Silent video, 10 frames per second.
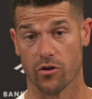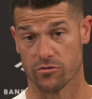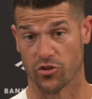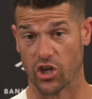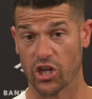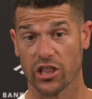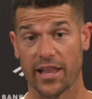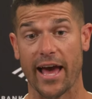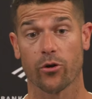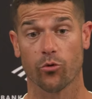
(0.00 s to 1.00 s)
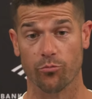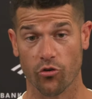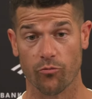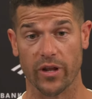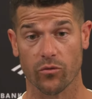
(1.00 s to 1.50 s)
There's good lateral
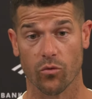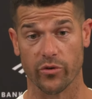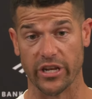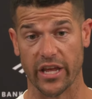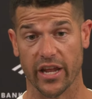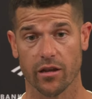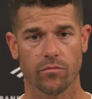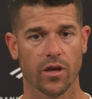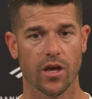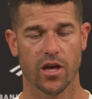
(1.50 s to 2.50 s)
movement when we need it.